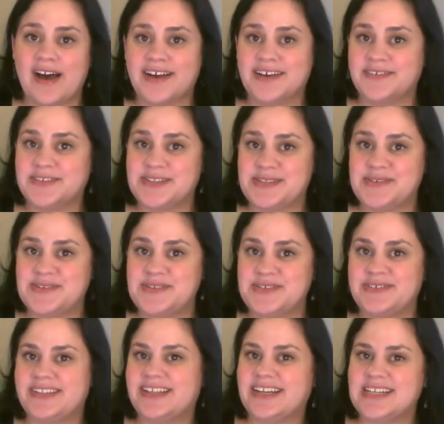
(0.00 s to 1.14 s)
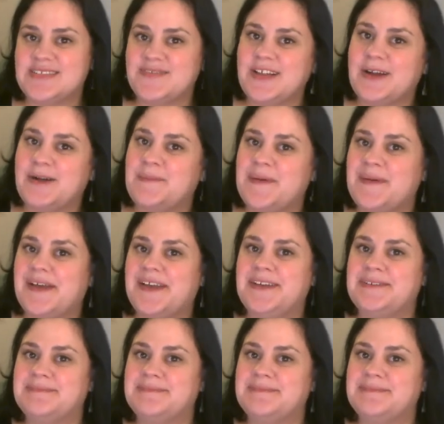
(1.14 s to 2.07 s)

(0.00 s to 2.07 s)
I will see you soon in the next video. Bye.